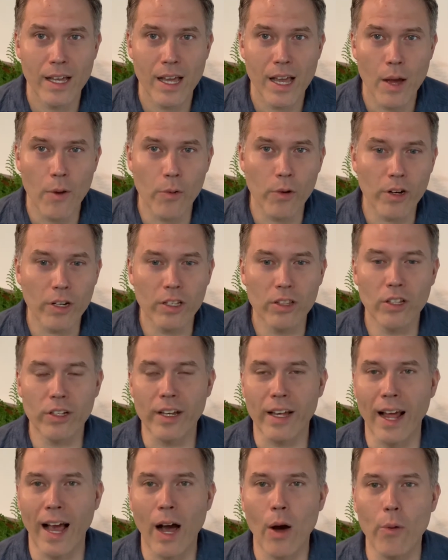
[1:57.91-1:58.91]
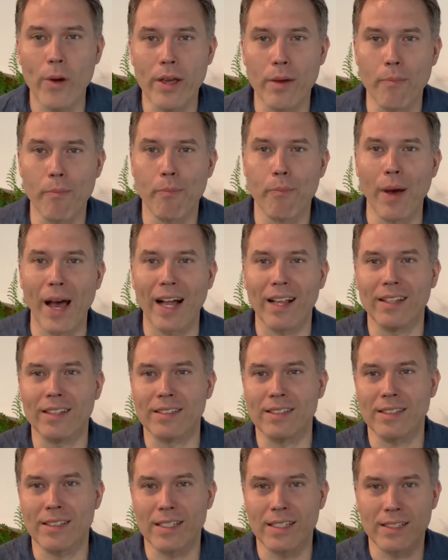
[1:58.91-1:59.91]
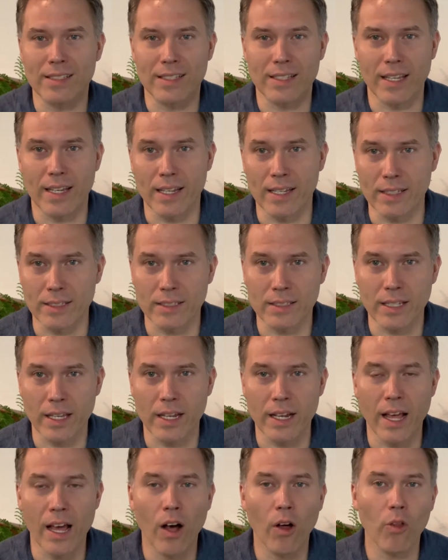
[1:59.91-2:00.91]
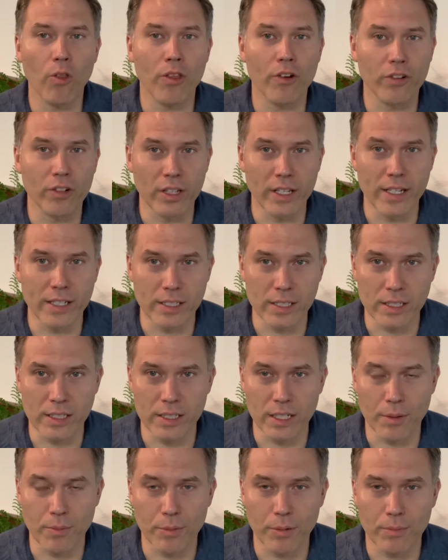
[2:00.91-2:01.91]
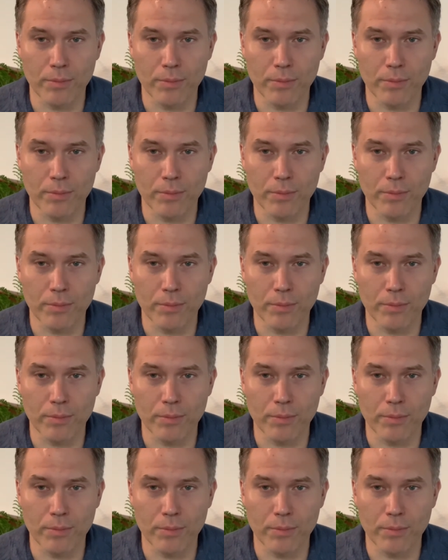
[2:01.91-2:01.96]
And we're going to look at how we can balance these things in a healthy relationship.